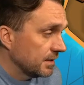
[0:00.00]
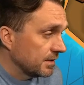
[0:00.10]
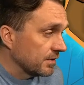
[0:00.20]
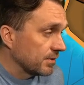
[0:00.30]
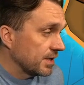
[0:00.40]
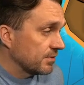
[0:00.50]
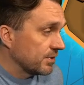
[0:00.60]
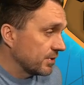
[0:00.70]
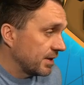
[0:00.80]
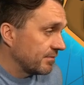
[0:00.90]
Though they don't
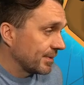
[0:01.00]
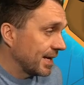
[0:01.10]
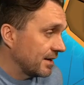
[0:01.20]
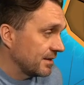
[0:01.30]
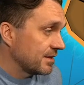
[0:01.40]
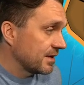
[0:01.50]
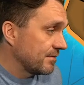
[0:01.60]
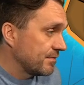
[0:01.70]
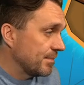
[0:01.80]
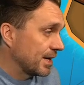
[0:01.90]
know that I'm from Canada, they think
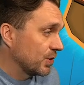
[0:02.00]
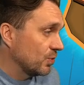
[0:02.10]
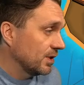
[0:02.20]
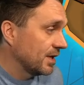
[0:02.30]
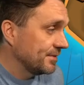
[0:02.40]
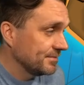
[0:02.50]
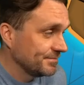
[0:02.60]
I'm from Angola.